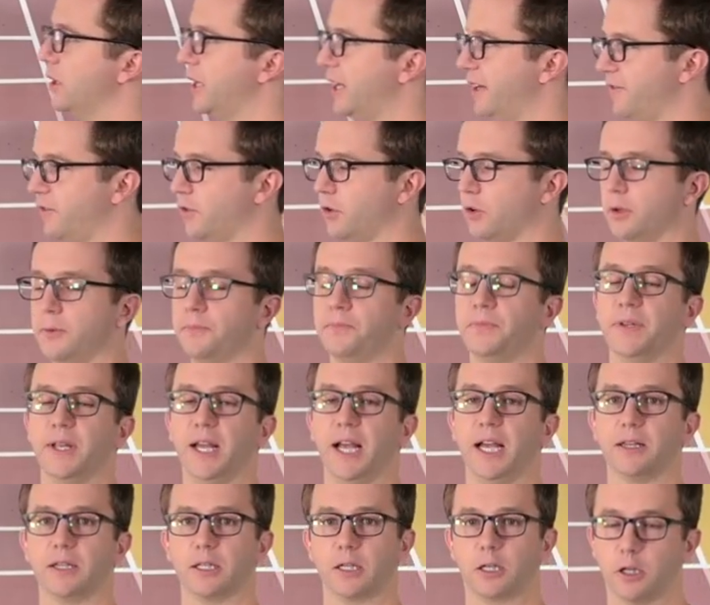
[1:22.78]
level,
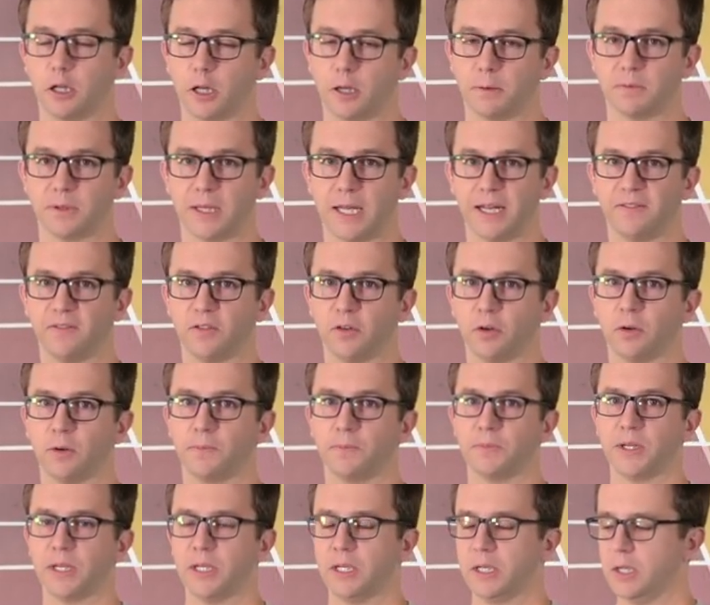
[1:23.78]
at the club
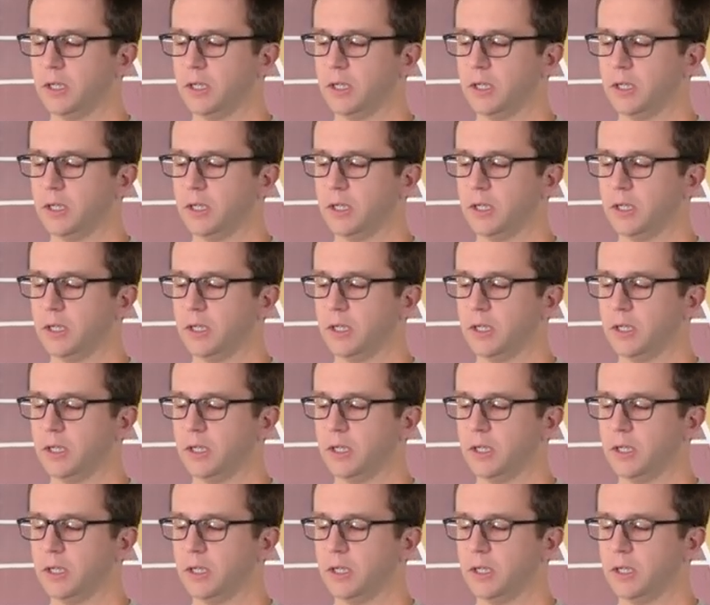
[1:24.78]
level,